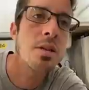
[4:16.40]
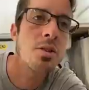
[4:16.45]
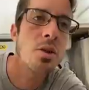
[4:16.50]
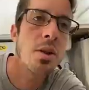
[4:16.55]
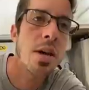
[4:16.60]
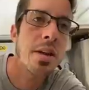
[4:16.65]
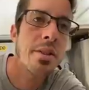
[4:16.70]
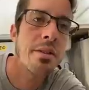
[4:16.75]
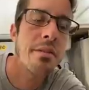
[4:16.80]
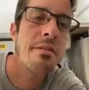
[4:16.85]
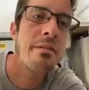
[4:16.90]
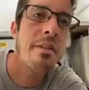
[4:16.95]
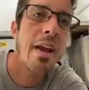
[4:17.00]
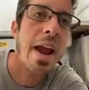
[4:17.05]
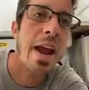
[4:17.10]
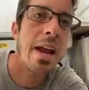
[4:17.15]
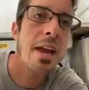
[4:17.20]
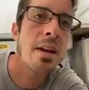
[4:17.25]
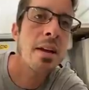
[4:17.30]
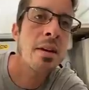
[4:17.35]
So like the
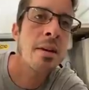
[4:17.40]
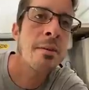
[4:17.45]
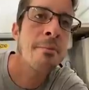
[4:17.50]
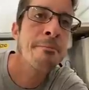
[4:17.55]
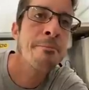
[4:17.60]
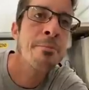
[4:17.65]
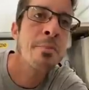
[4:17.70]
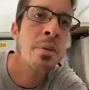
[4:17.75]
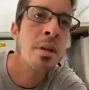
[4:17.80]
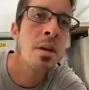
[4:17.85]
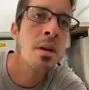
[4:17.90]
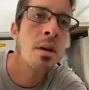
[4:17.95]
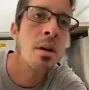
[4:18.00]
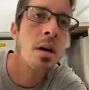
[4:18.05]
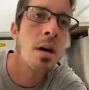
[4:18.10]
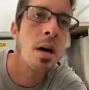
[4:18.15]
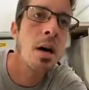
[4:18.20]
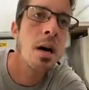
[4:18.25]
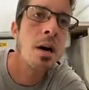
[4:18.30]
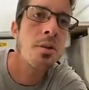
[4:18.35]
fan,
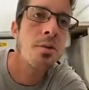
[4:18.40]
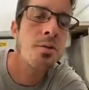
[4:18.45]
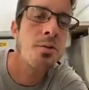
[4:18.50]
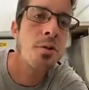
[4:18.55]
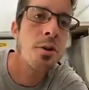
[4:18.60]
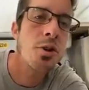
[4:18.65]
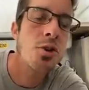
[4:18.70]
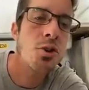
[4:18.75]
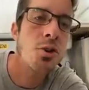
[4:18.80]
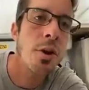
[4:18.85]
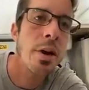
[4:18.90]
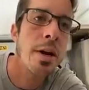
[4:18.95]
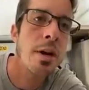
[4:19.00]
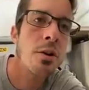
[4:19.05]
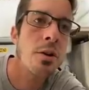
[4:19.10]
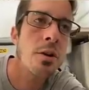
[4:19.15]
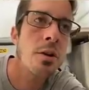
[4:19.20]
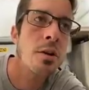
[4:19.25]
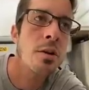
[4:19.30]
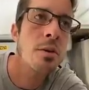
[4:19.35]
the
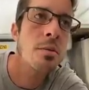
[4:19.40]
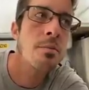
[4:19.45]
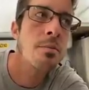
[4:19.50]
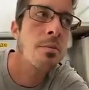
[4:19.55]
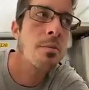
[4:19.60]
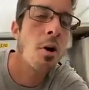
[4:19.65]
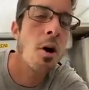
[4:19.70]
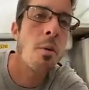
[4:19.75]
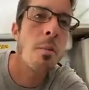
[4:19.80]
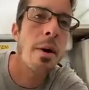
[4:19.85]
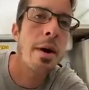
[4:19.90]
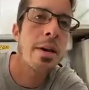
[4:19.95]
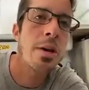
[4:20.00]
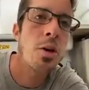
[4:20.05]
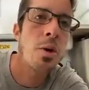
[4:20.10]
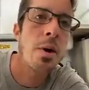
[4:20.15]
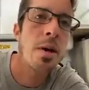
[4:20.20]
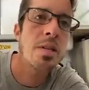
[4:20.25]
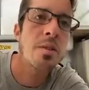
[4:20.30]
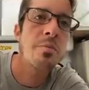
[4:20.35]
refrigerator, all my
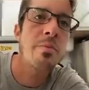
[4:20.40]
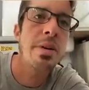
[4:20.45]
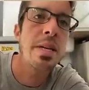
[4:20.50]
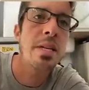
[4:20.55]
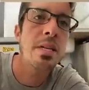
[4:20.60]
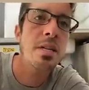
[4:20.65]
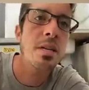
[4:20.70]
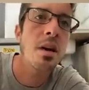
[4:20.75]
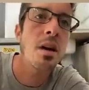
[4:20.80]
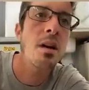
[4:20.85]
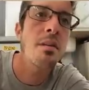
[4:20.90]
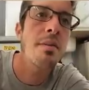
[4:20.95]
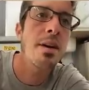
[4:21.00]
USB stuff,